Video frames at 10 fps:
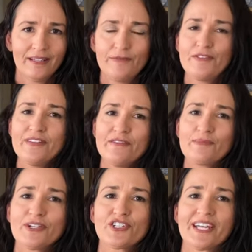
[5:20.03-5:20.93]
If you've
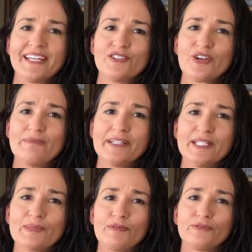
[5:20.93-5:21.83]
never pressure canned dry
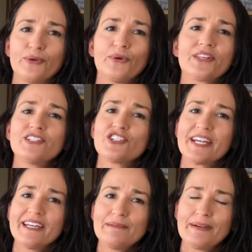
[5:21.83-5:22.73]
beans before, then
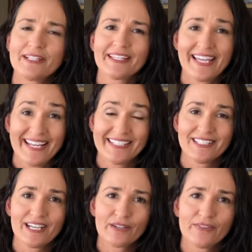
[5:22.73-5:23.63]
check out my
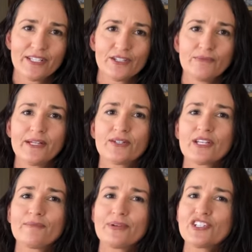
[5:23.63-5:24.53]
canning duck video
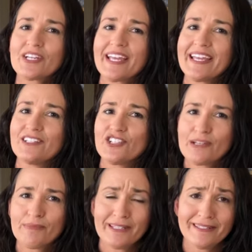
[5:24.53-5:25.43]
because I pressure can
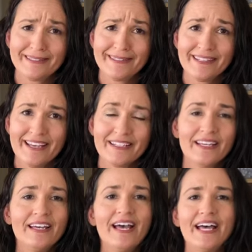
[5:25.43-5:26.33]
chickpeas in that
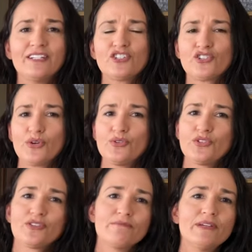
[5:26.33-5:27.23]
and it
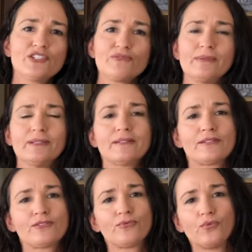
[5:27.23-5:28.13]
shows you the
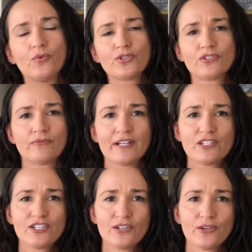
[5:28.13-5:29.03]
measurements to water
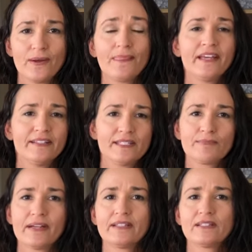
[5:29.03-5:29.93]
ratio and the
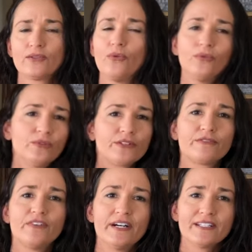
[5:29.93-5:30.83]
headspace and all of
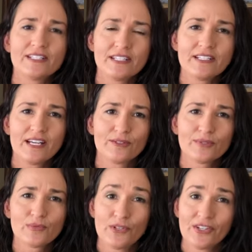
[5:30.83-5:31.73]
the finer
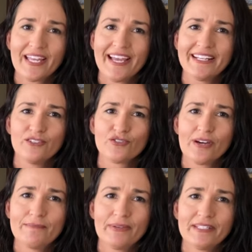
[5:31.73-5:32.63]
details when you're canning
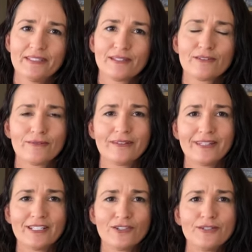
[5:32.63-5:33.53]
dried beans so
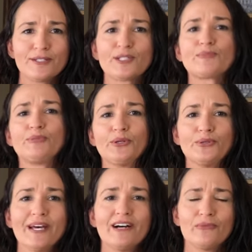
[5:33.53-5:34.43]
that they don't
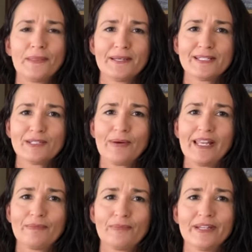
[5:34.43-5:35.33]
explode out when they
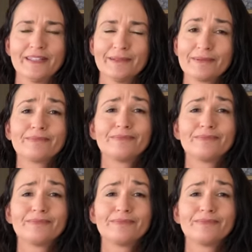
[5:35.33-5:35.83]
swell up in the